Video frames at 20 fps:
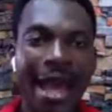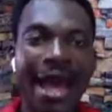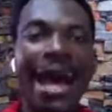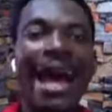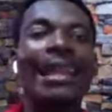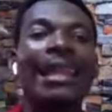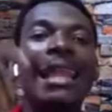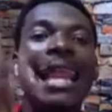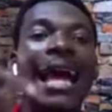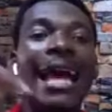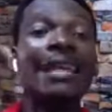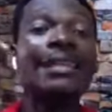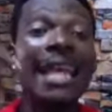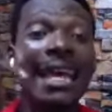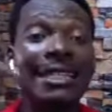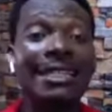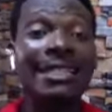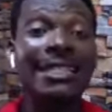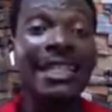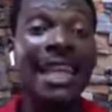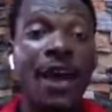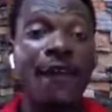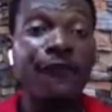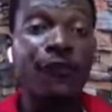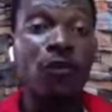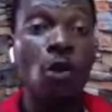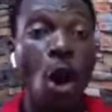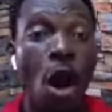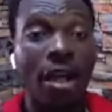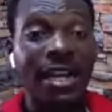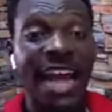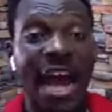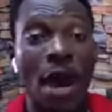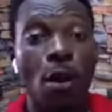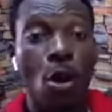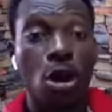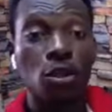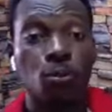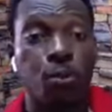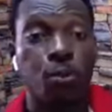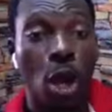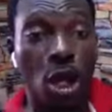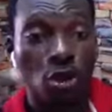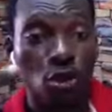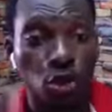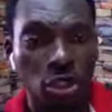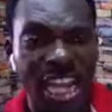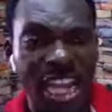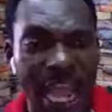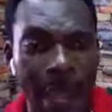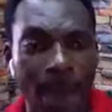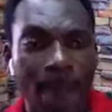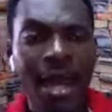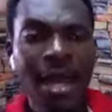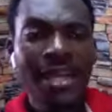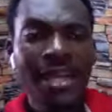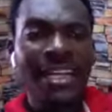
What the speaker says: unless the slave God that was brought to them.